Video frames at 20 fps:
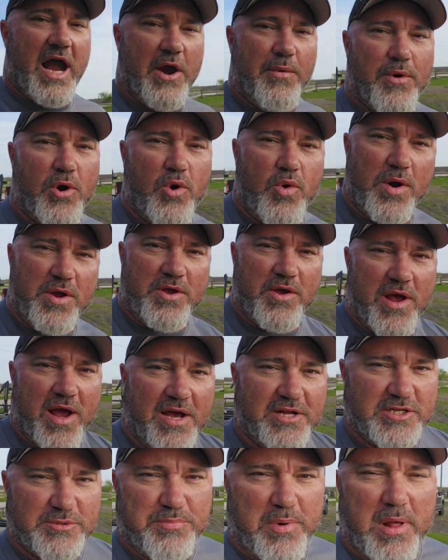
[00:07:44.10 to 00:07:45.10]
right, real quick, you
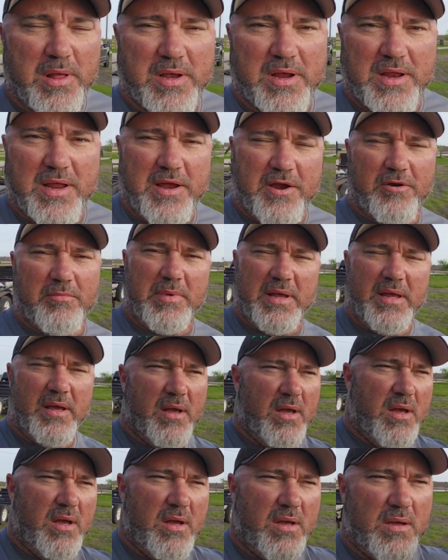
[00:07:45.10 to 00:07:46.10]
guys, you're probably gonna hear me
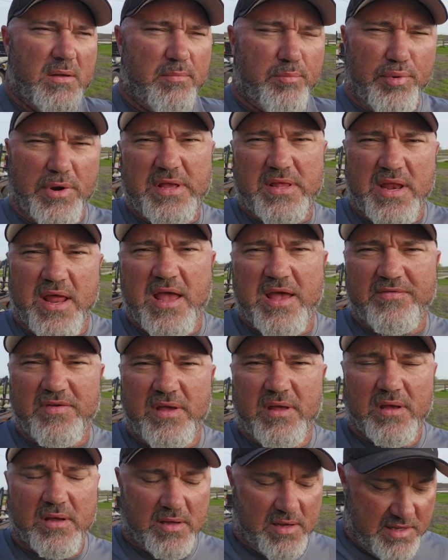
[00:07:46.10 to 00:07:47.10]
breathing
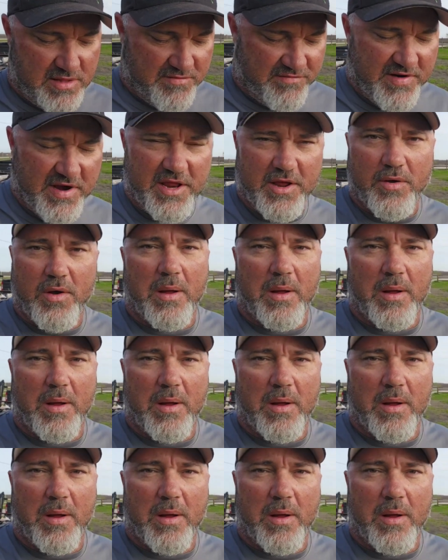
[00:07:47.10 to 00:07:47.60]
heavy in the video.